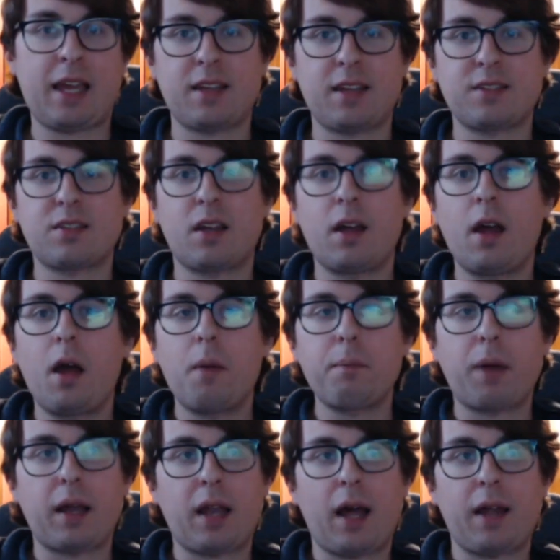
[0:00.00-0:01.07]
is,
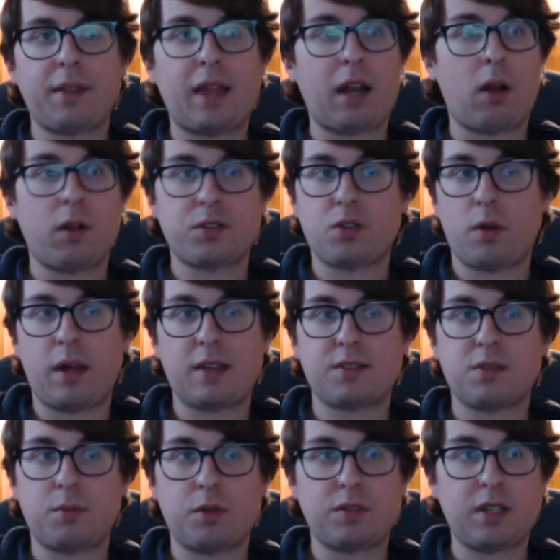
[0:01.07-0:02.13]
but that also has
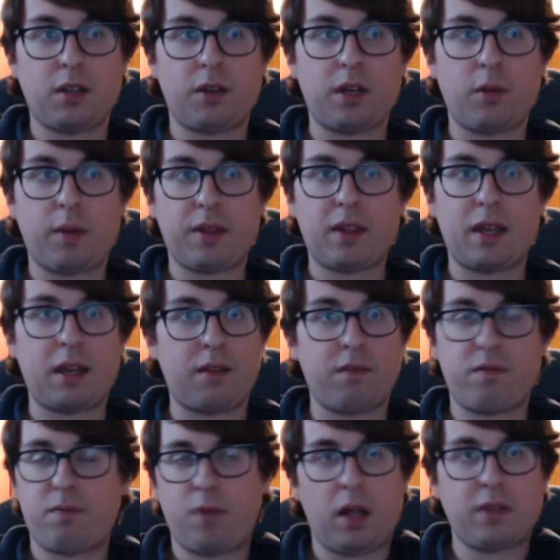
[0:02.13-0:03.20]
some utility with it, and
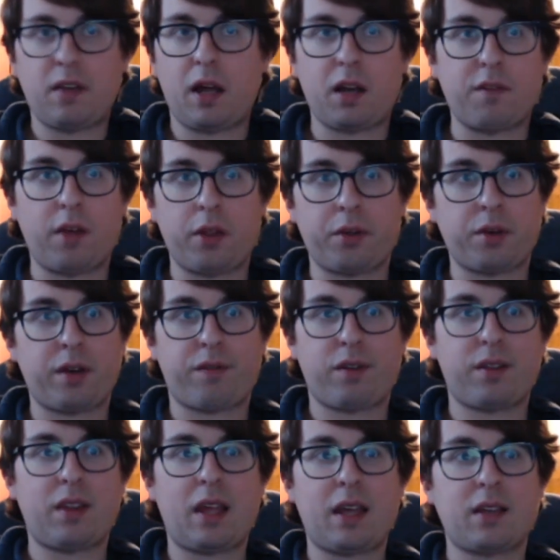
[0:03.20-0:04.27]
a ton of other different
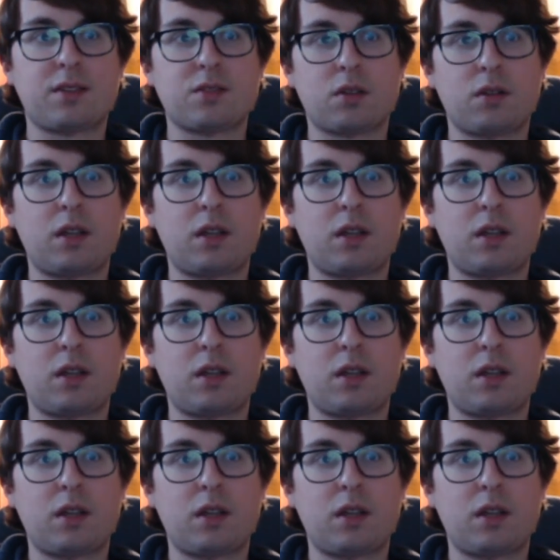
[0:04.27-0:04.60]
things that